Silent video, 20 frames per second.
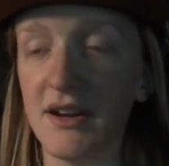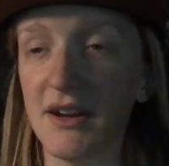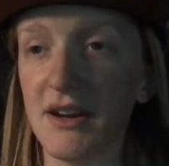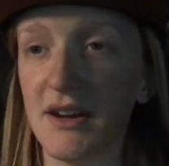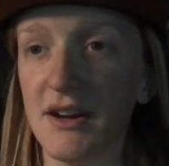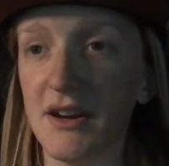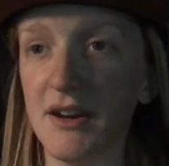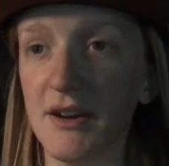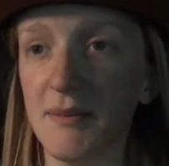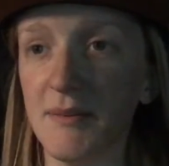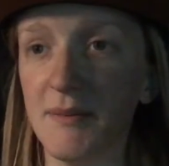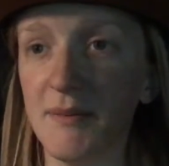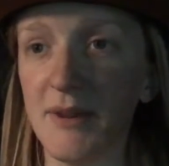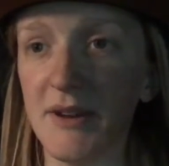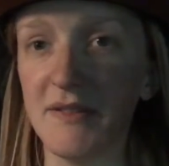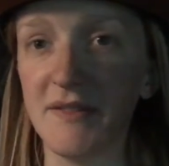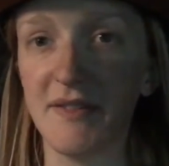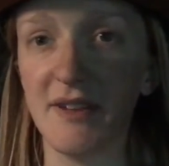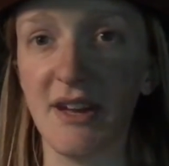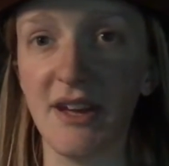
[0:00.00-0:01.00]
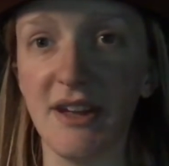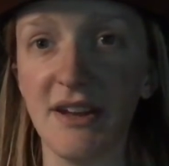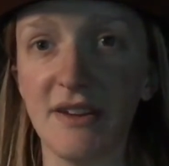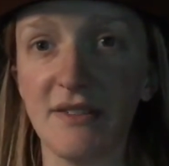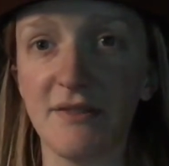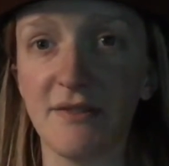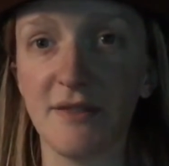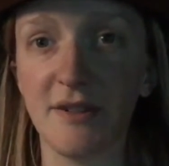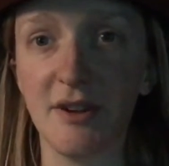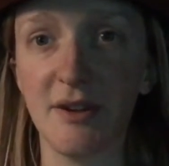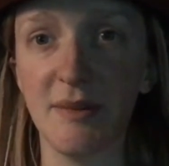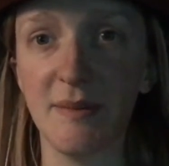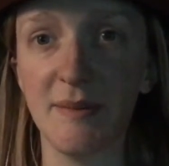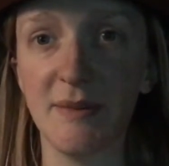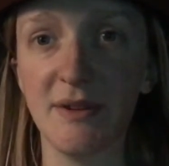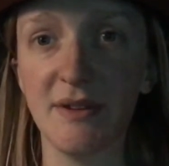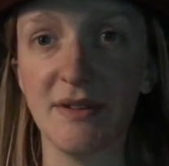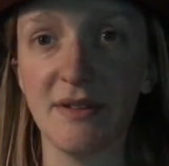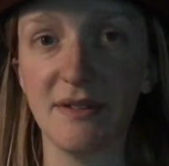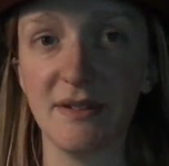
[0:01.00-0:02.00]
My flight
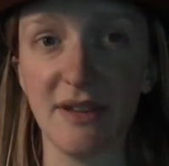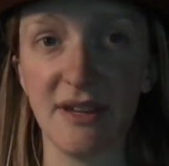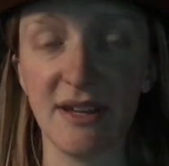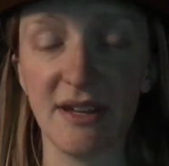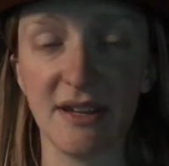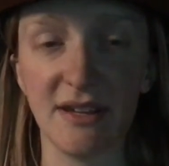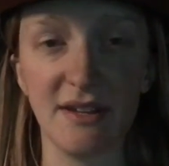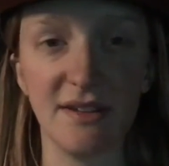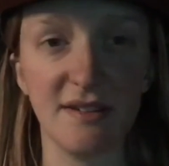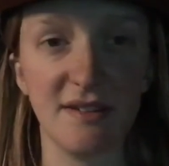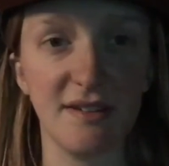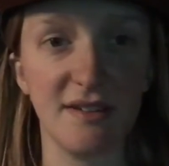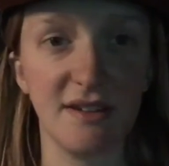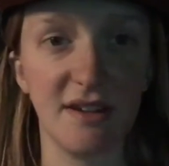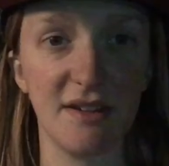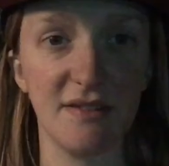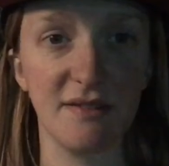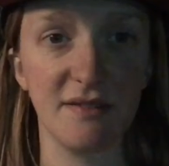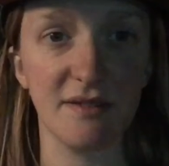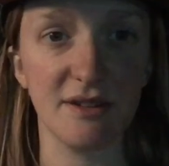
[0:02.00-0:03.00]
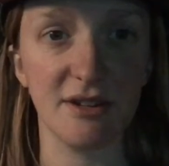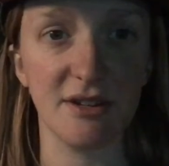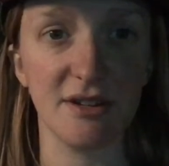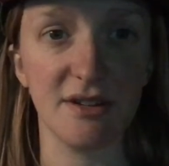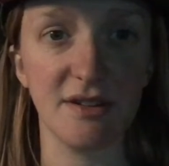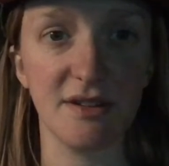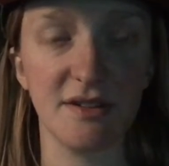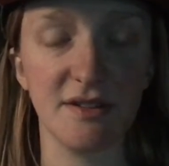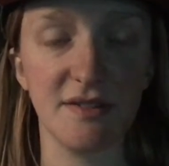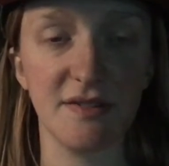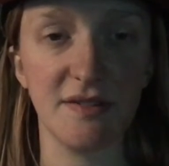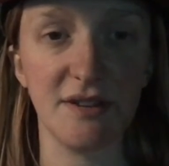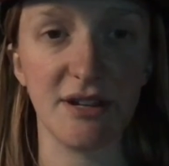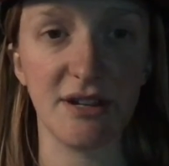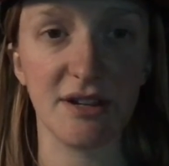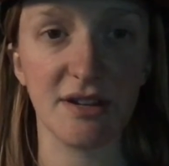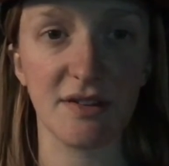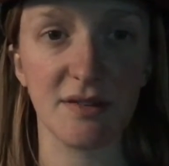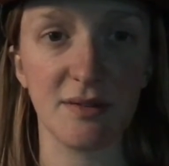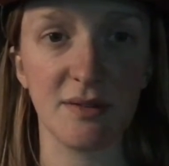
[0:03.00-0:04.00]
from Lincoln to Denver to
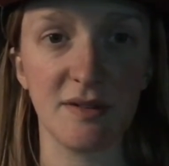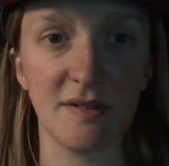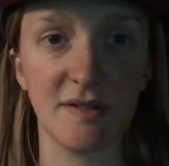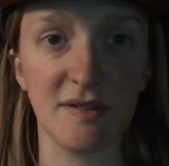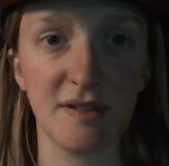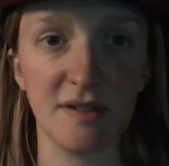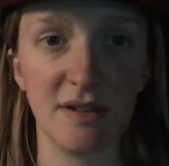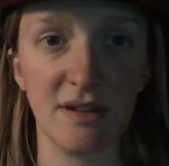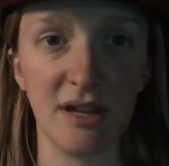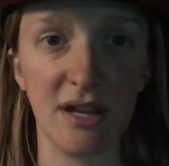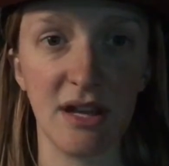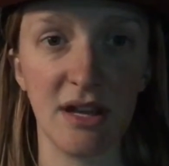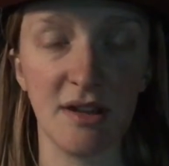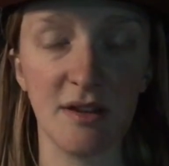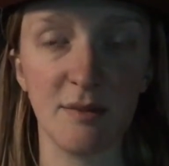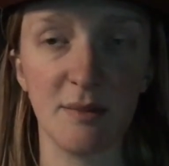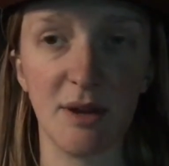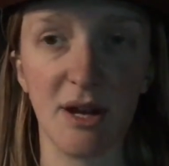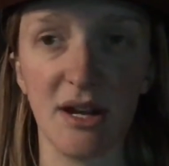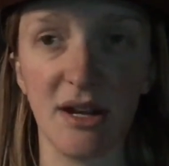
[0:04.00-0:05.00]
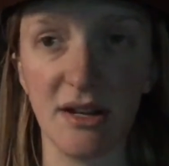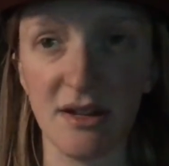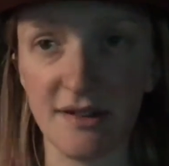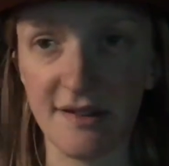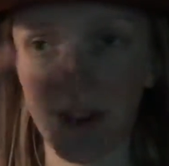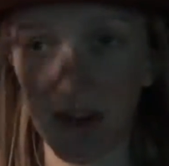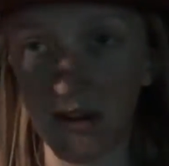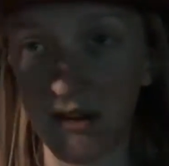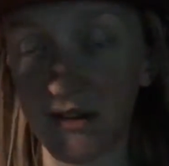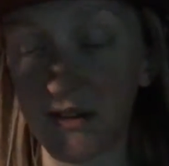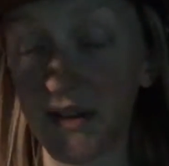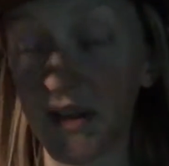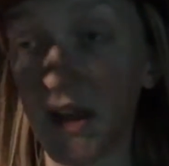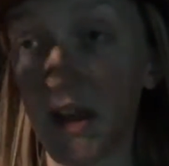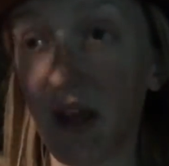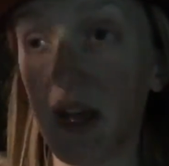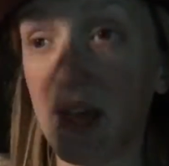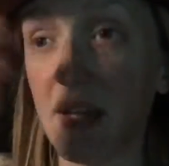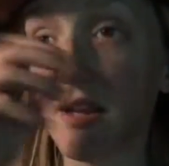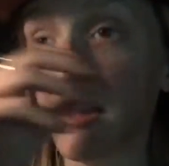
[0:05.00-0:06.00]
Phoenix was delayed by an entire
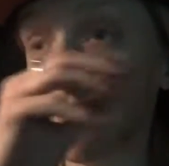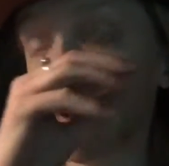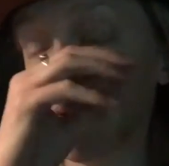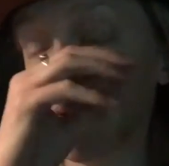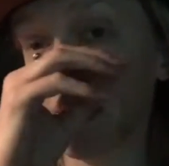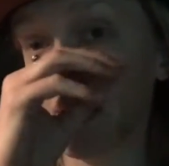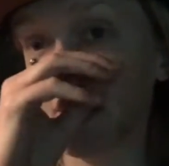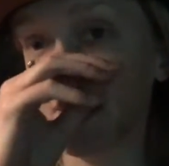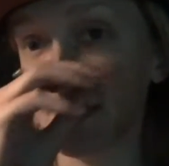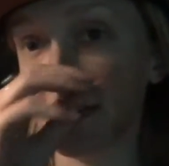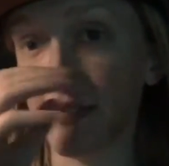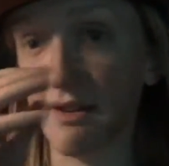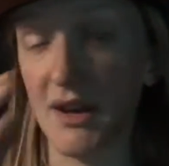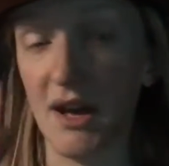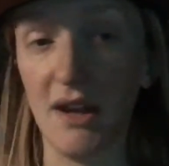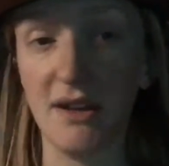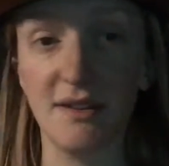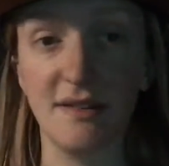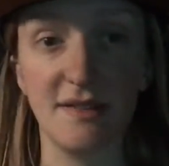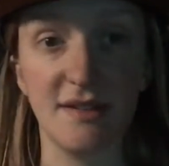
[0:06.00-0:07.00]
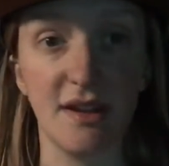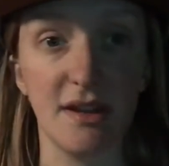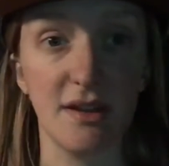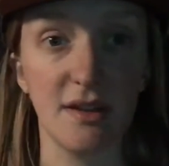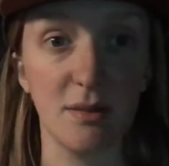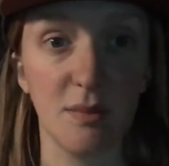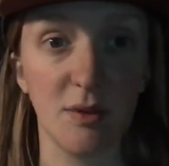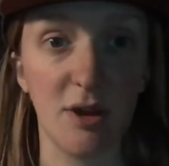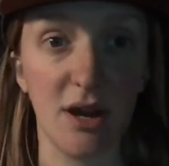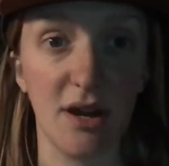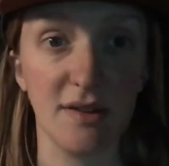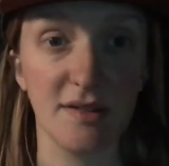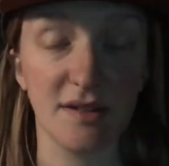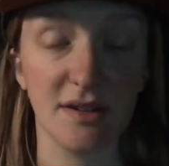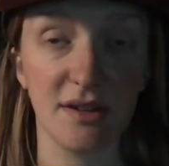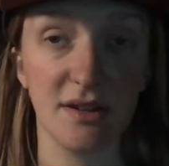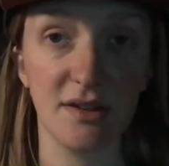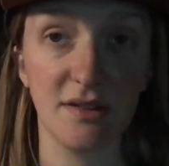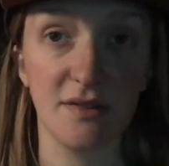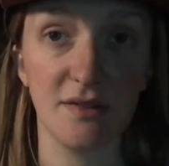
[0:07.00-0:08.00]
day, and so I had to stay in
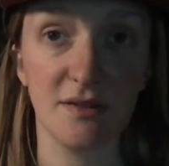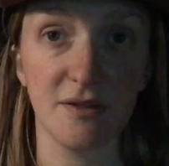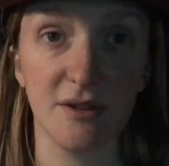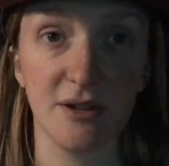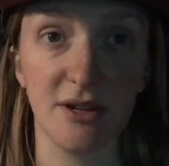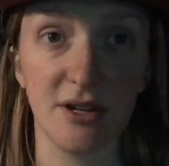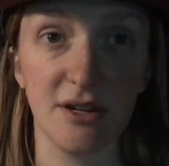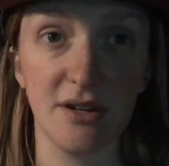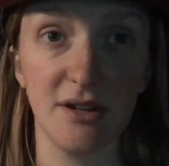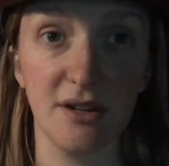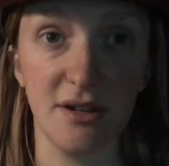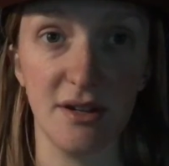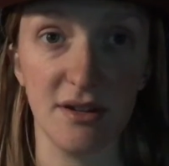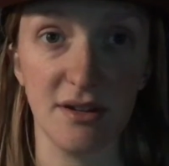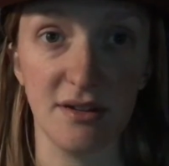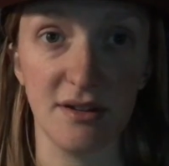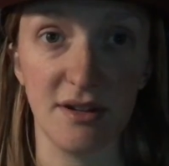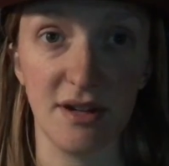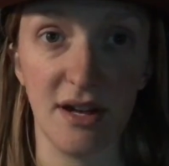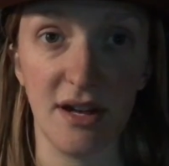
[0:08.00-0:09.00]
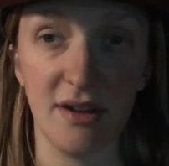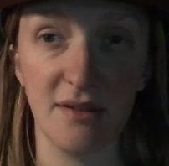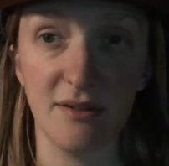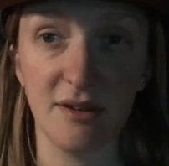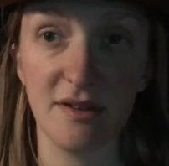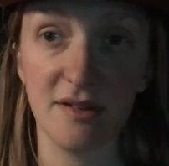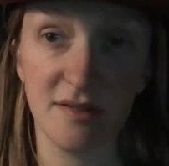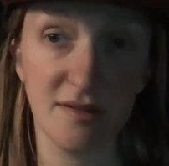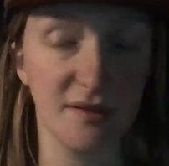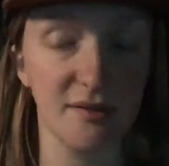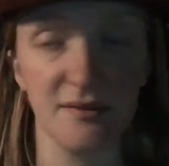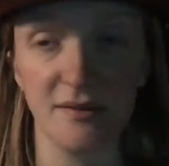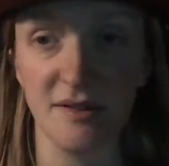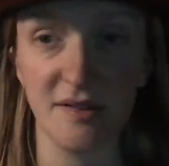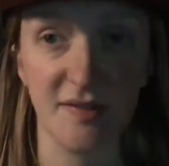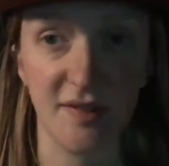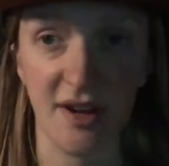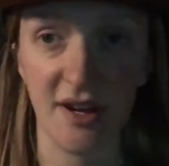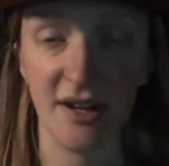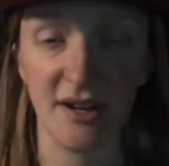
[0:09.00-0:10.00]
Nebraska for another day, which
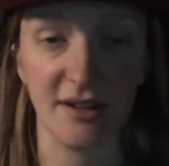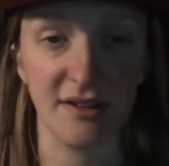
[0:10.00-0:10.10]
was fine.